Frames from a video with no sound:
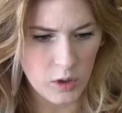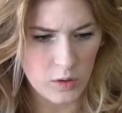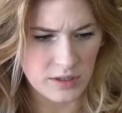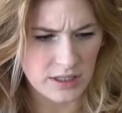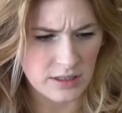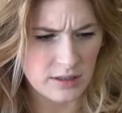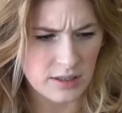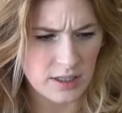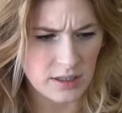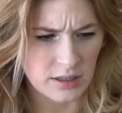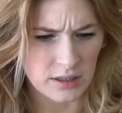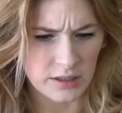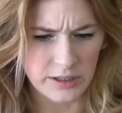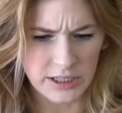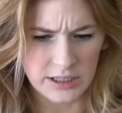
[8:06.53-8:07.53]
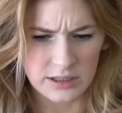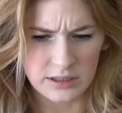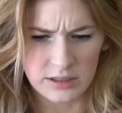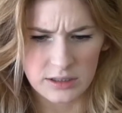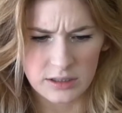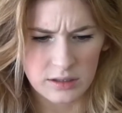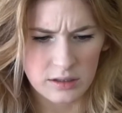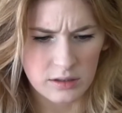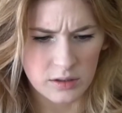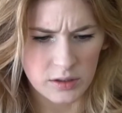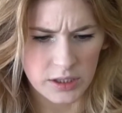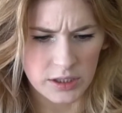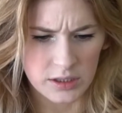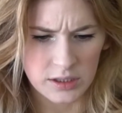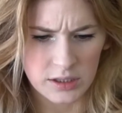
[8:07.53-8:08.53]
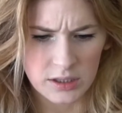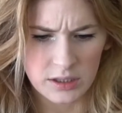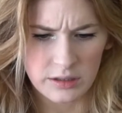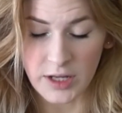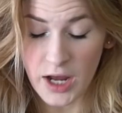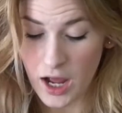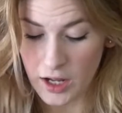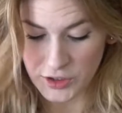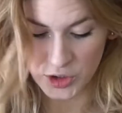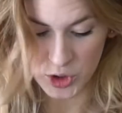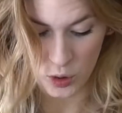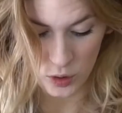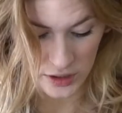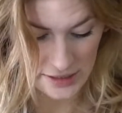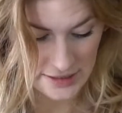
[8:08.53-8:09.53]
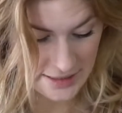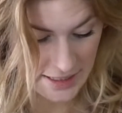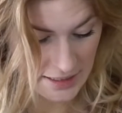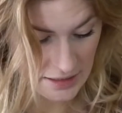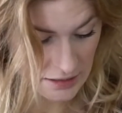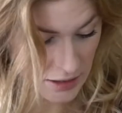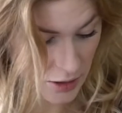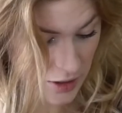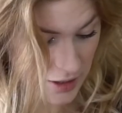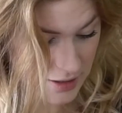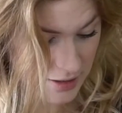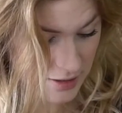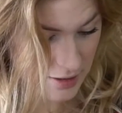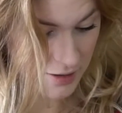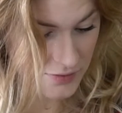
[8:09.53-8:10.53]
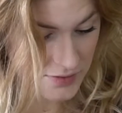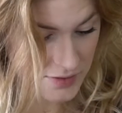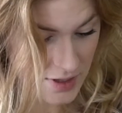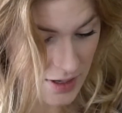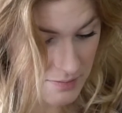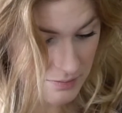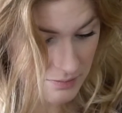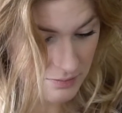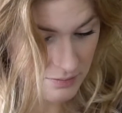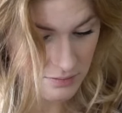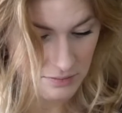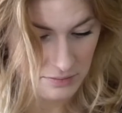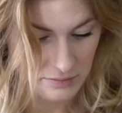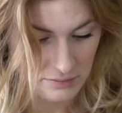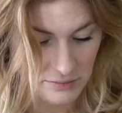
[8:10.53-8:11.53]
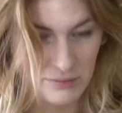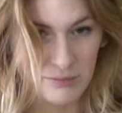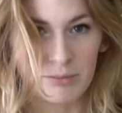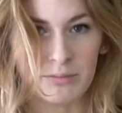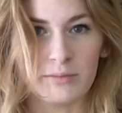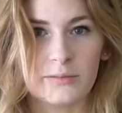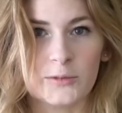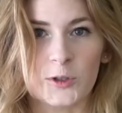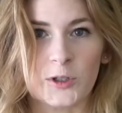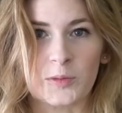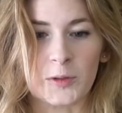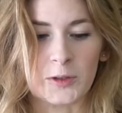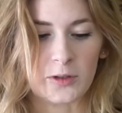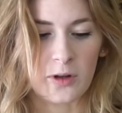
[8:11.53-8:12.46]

oh, is it singing the lyrics? Come on. Yeah, it's totally singing the lyrics of some Christmas